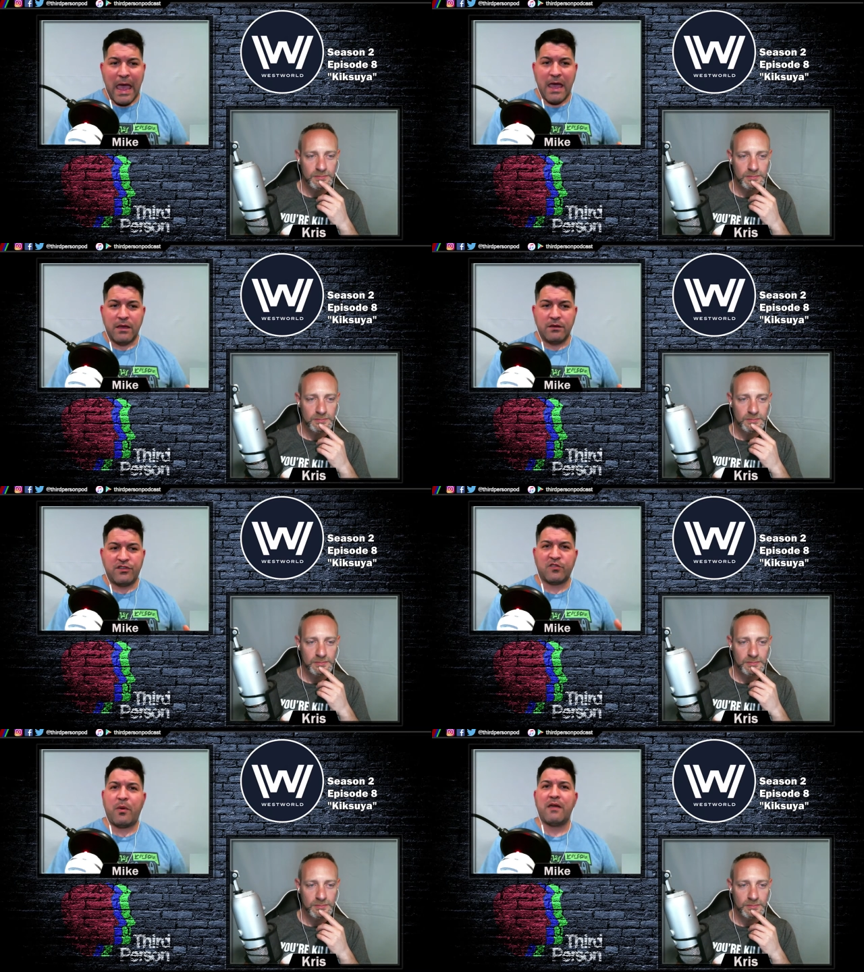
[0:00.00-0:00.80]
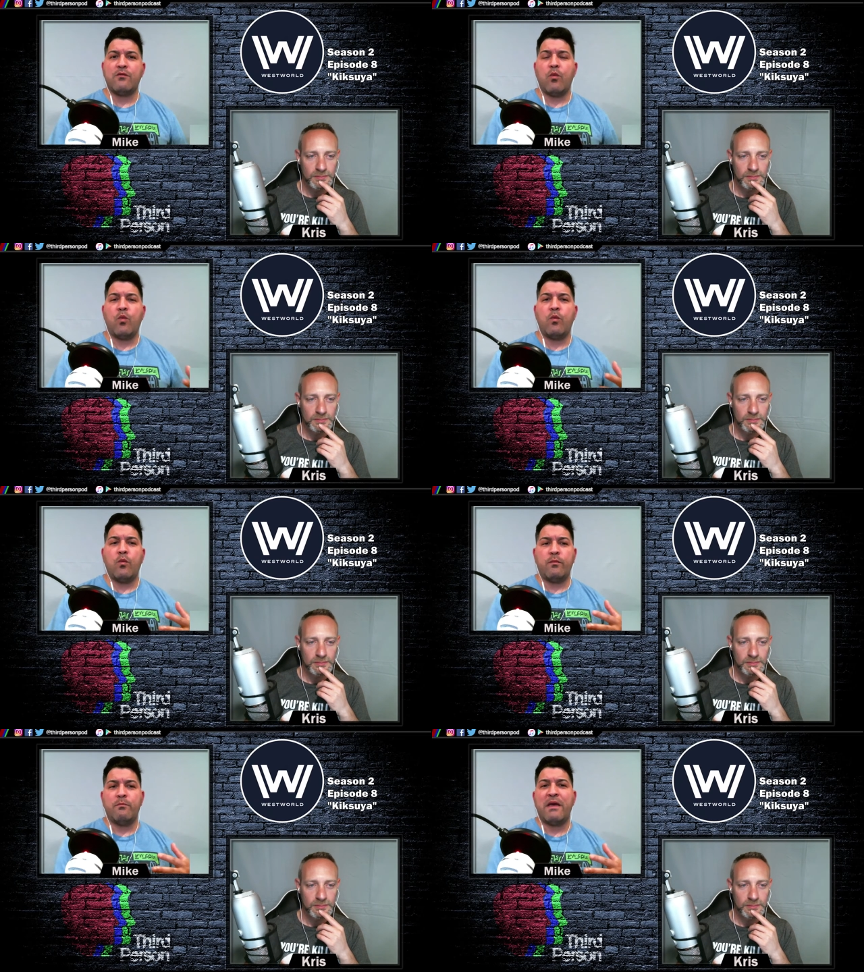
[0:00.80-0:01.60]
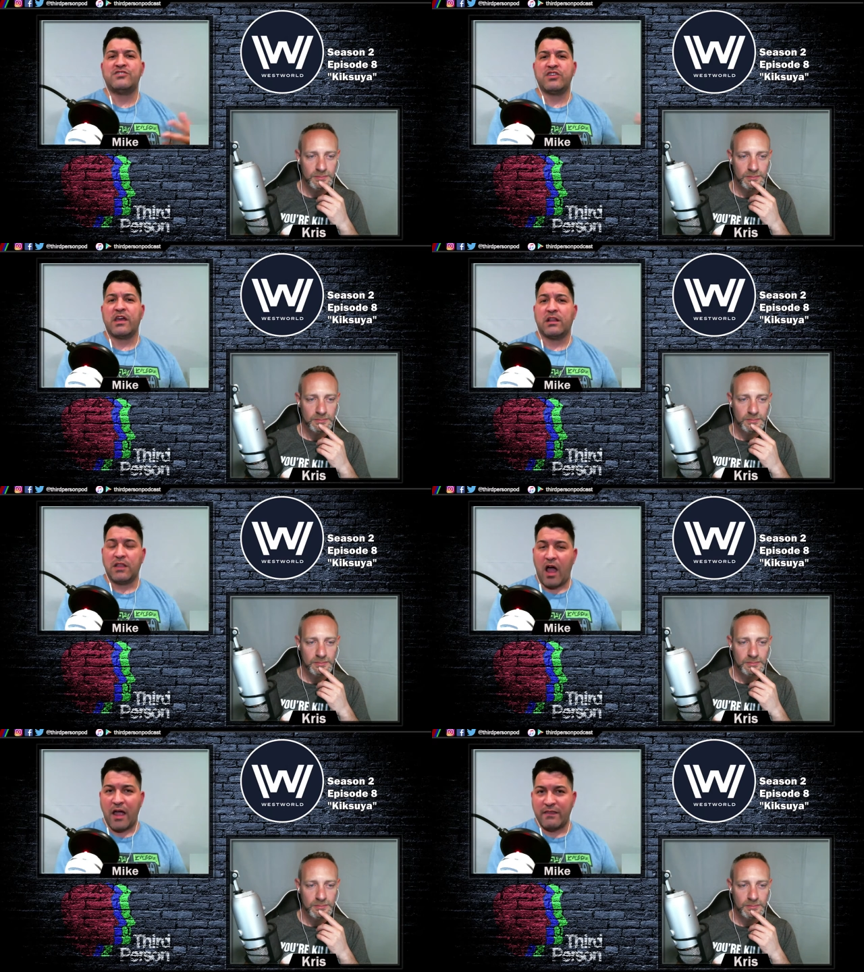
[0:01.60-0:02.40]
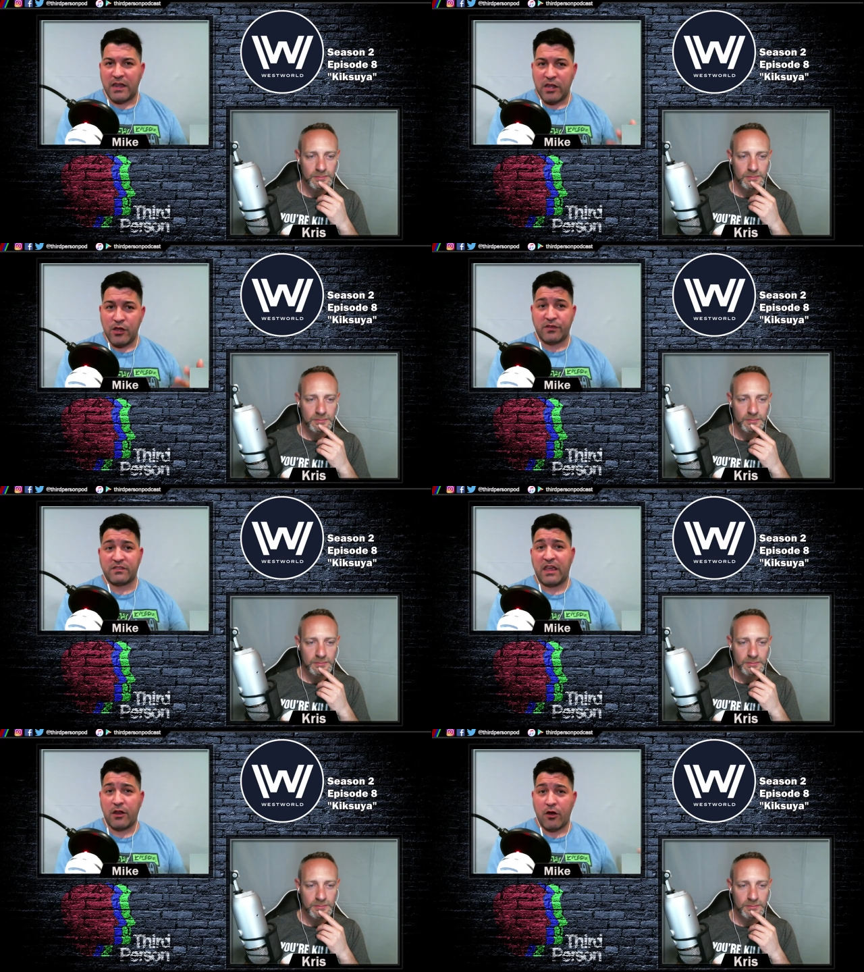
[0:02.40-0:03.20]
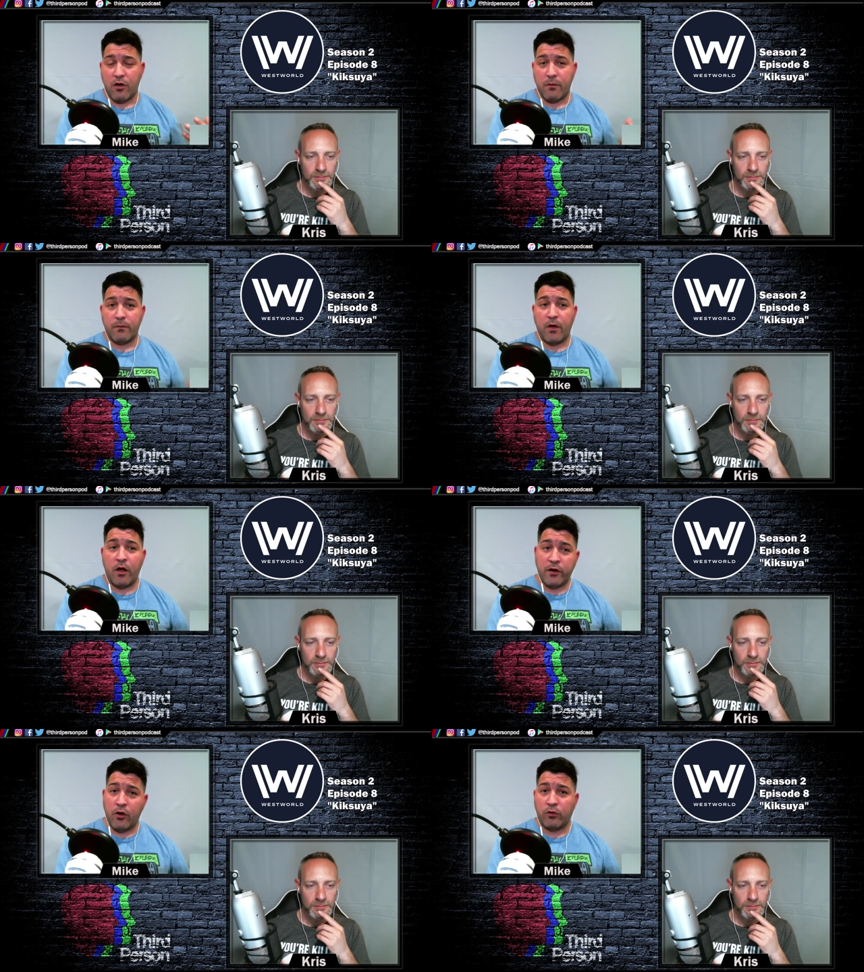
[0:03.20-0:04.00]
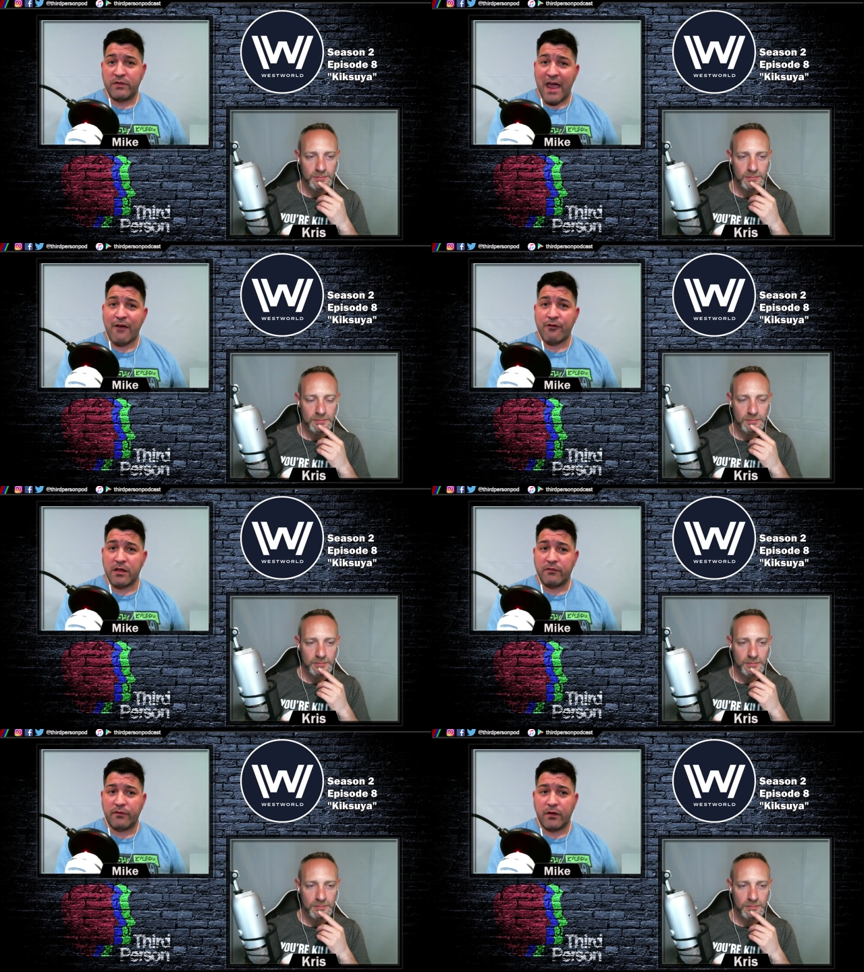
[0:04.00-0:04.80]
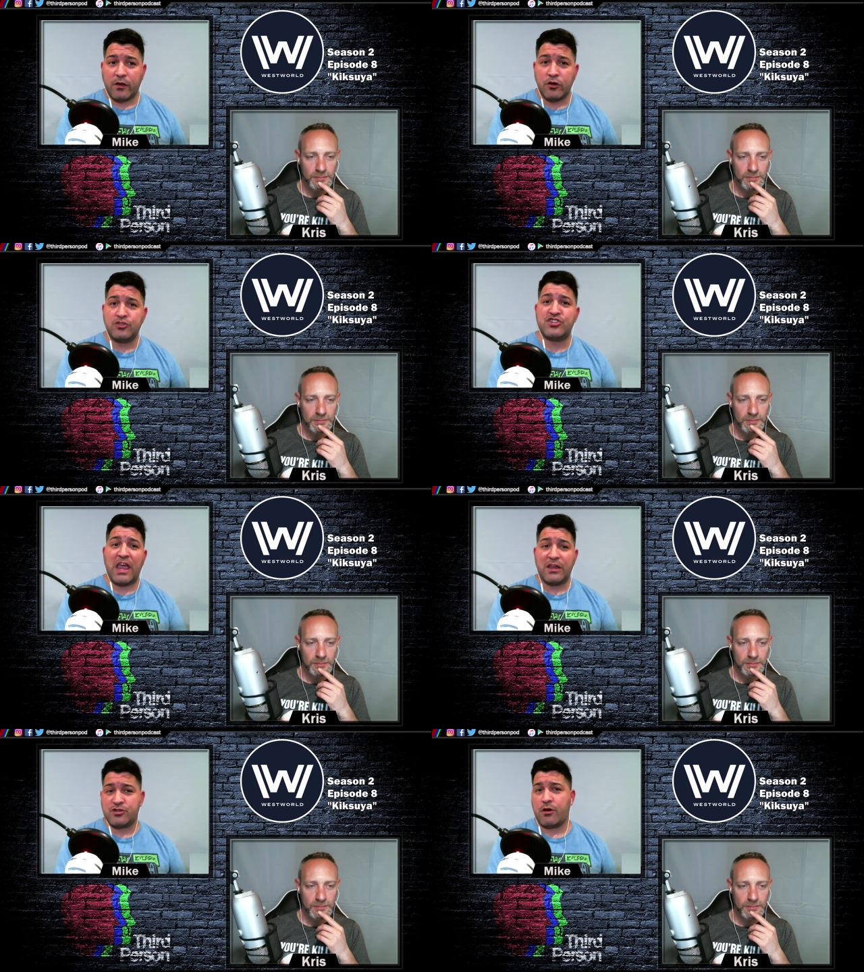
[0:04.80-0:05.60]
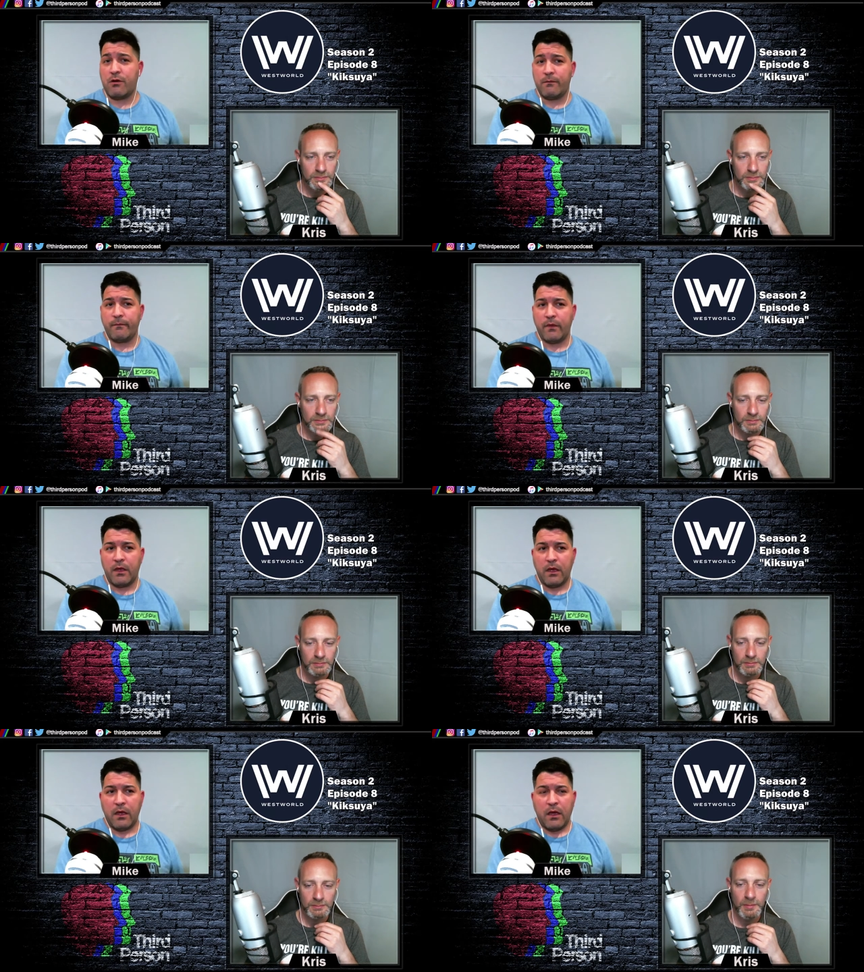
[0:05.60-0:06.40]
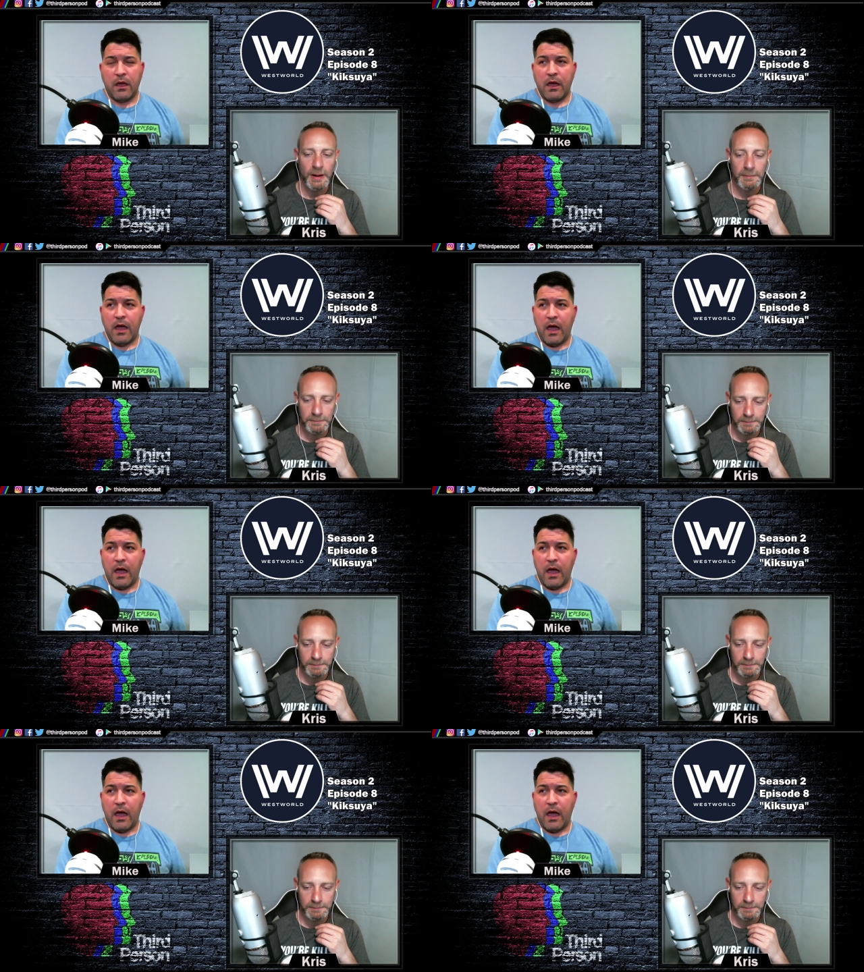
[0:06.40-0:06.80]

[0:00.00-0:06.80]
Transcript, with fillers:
Speaker 1: and just by mentioning a line that he used to say to her on an old narrative could change her. Right.